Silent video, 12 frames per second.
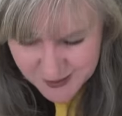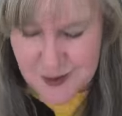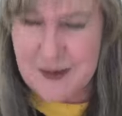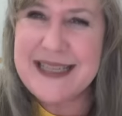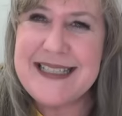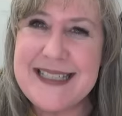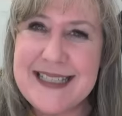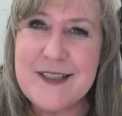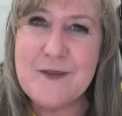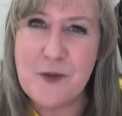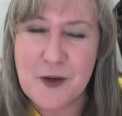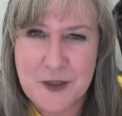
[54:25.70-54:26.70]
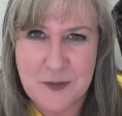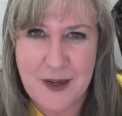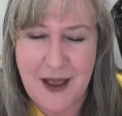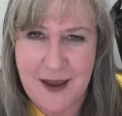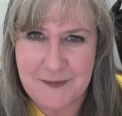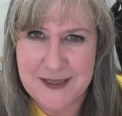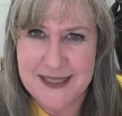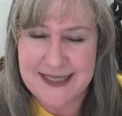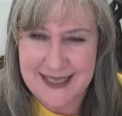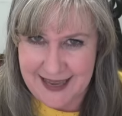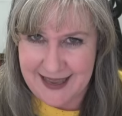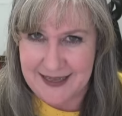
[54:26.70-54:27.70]
so they did divorce when I was
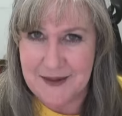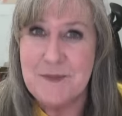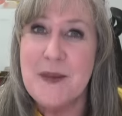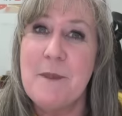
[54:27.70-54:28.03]
10.